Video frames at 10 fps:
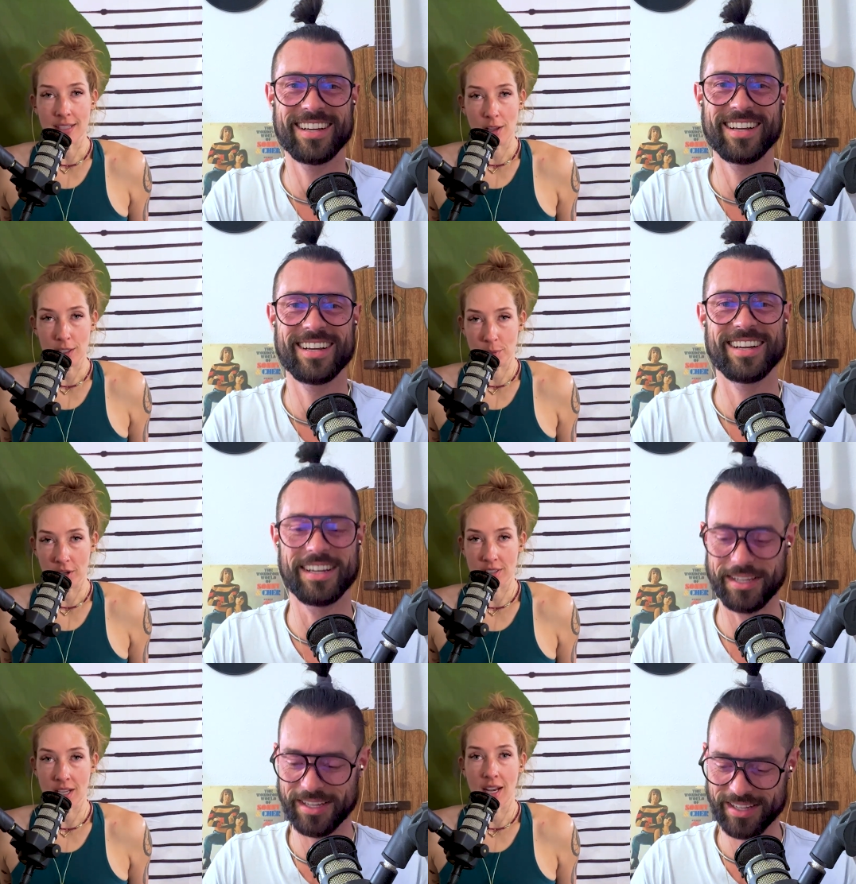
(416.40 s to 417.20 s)

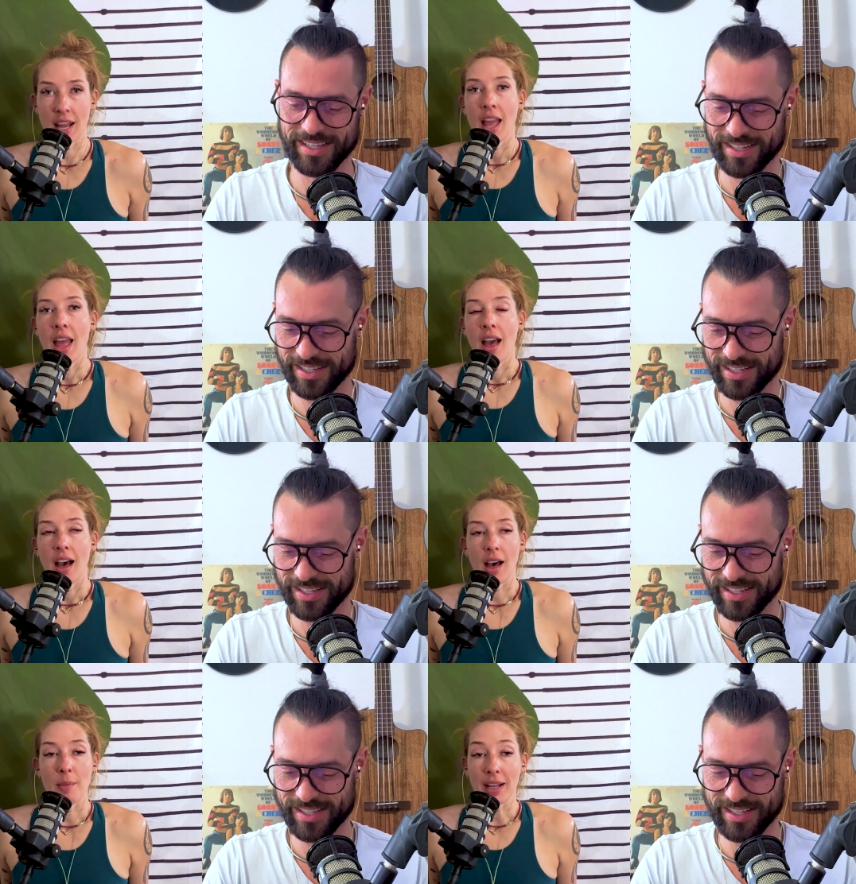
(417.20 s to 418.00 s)
Speaker 1: salesperson
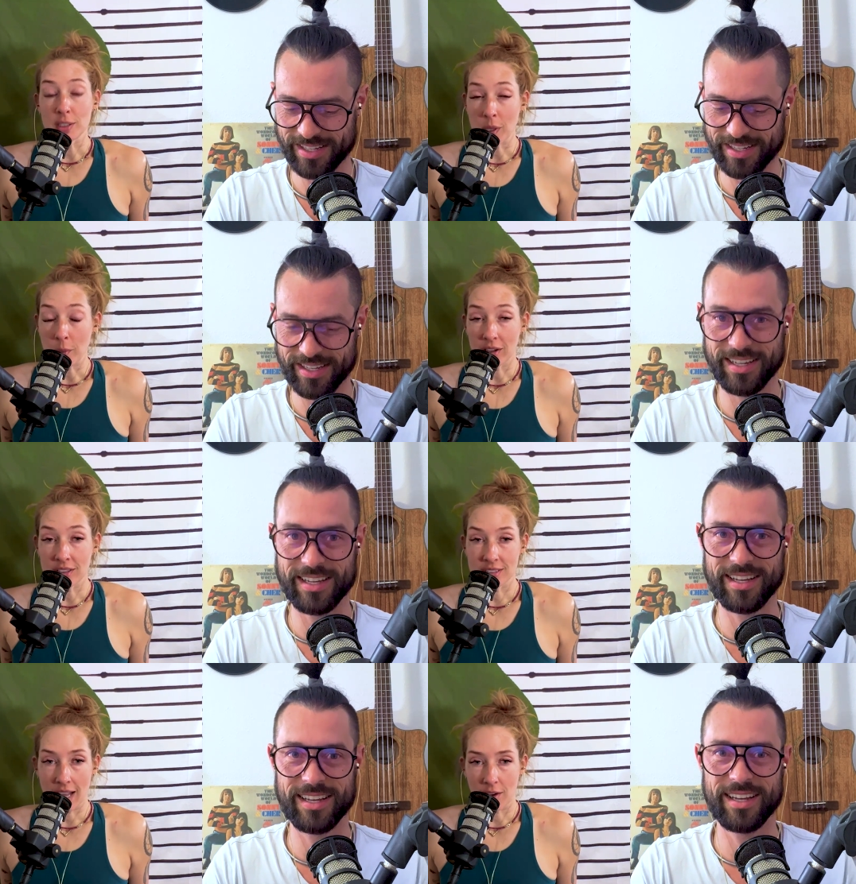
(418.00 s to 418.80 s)
um, at Sweetwater
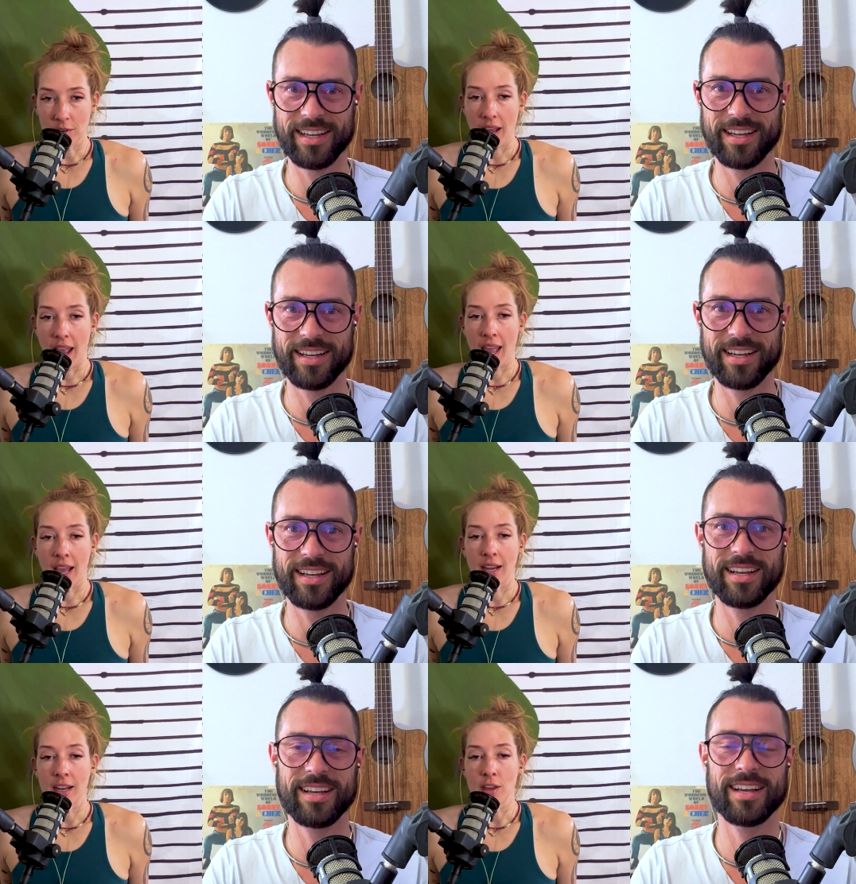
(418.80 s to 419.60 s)
Sound,
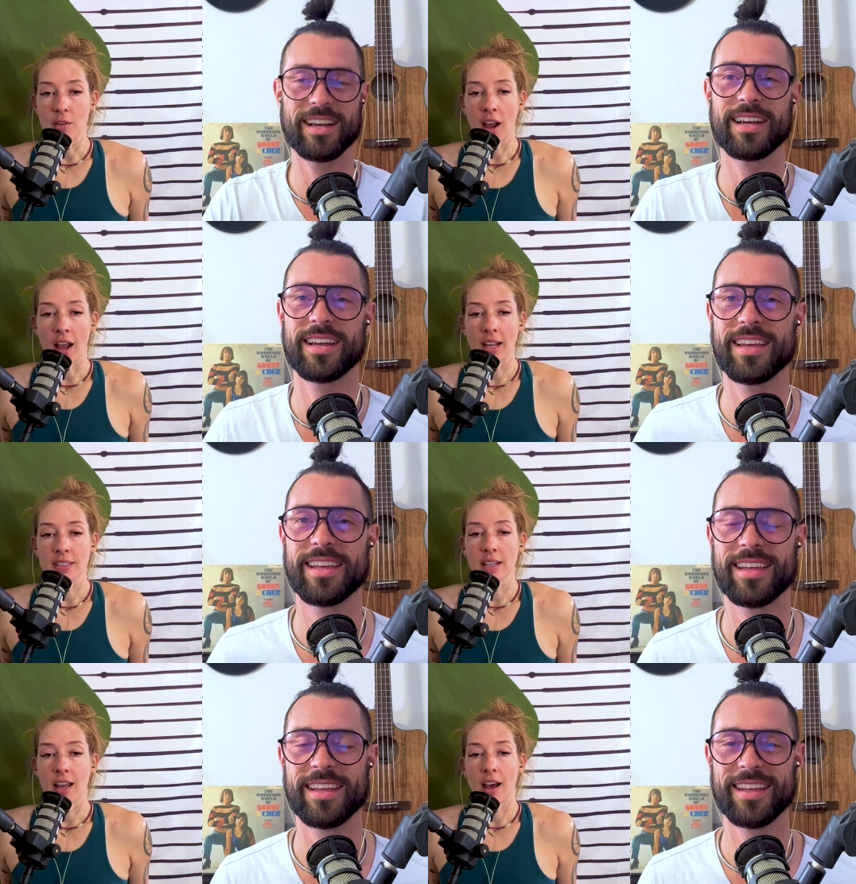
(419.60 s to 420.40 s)
and you guys,
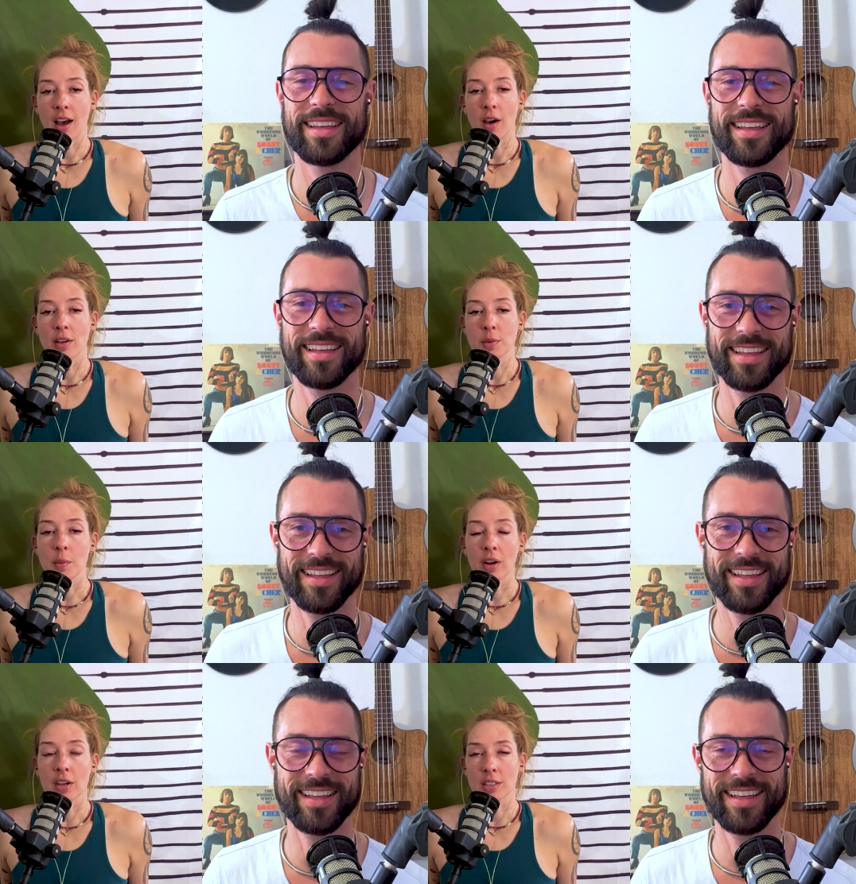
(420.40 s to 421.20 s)
uh,
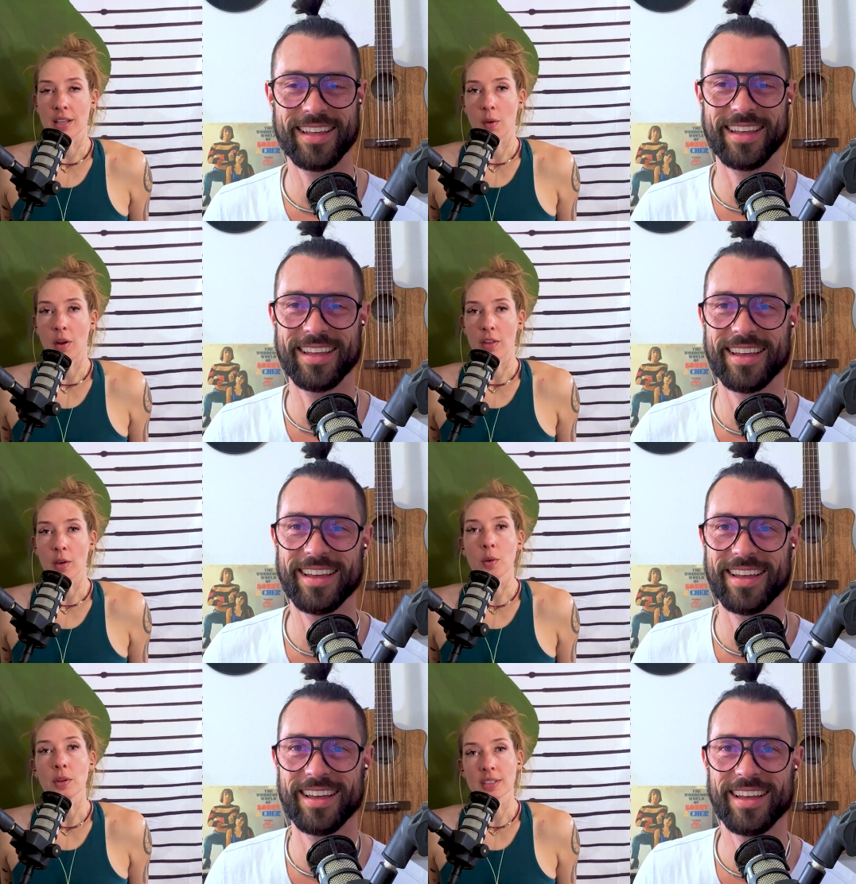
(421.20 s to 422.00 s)
Sweetwater is like one of the
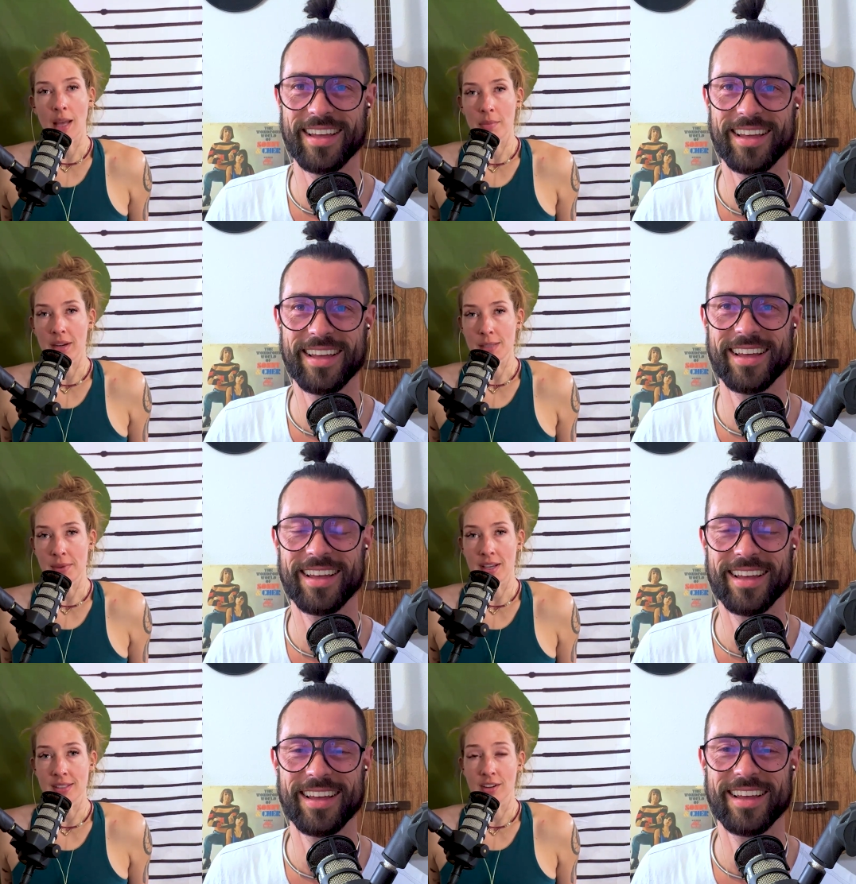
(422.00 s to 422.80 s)
coolest companies
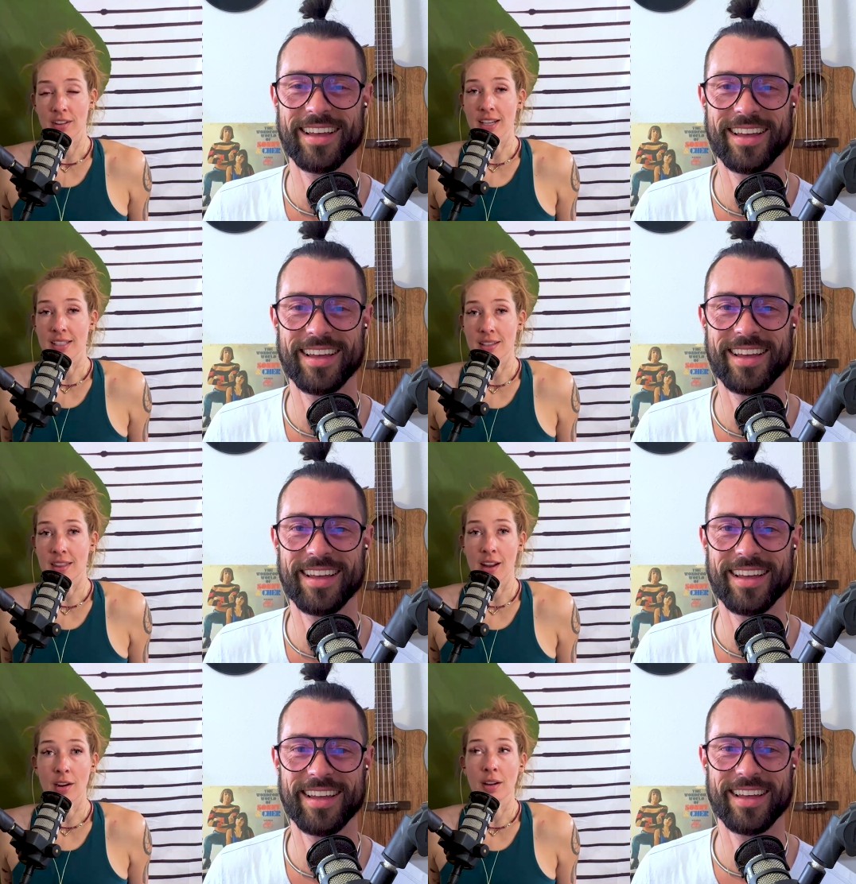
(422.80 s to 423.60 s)
because they're like
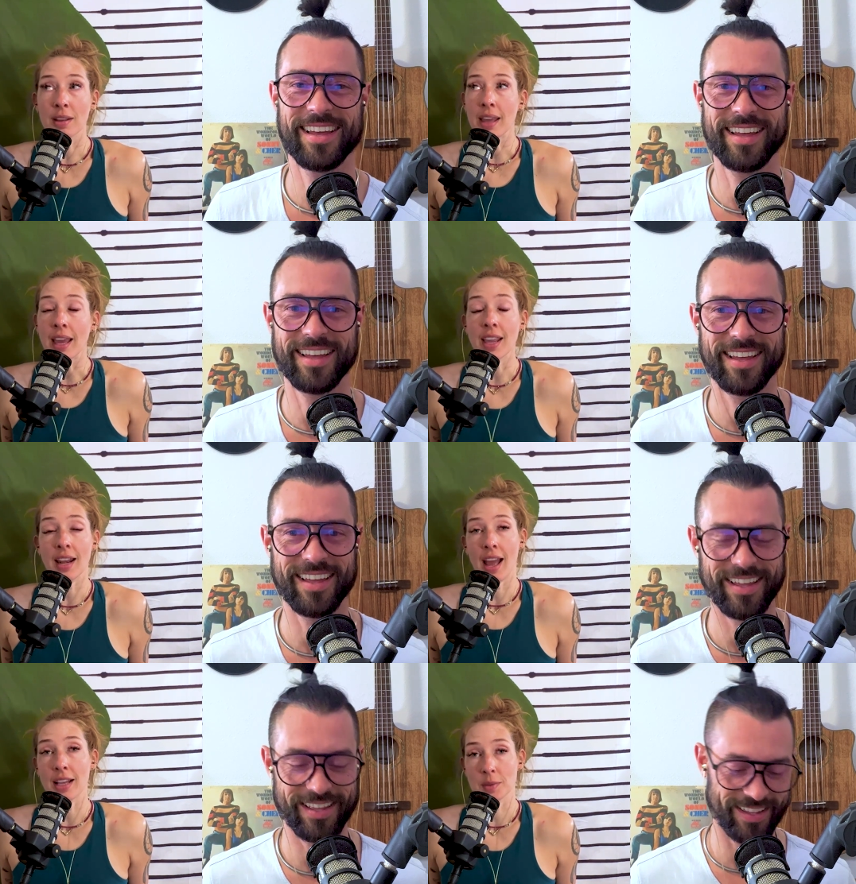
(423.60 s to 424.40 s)
they're kicking
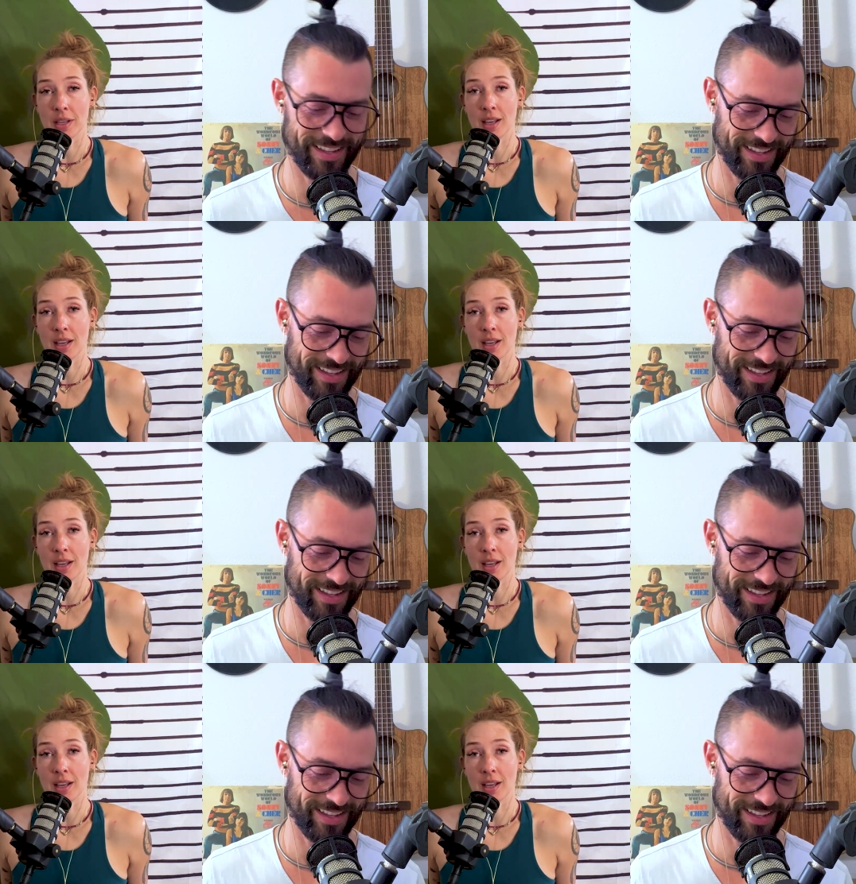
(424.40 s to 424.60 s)
ass when it